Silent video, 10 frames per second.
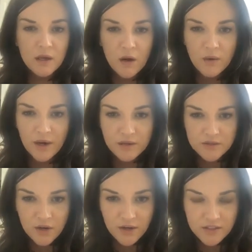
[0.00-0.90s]
Okay,
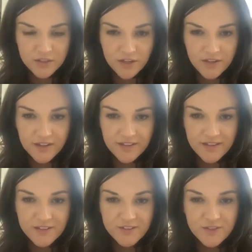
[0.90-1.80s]
sorry. I
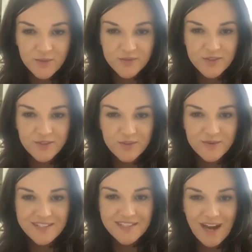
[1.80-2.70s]
think there was
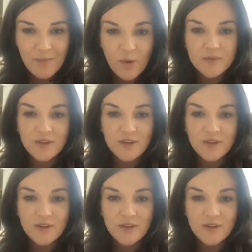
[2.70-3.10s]
a typo.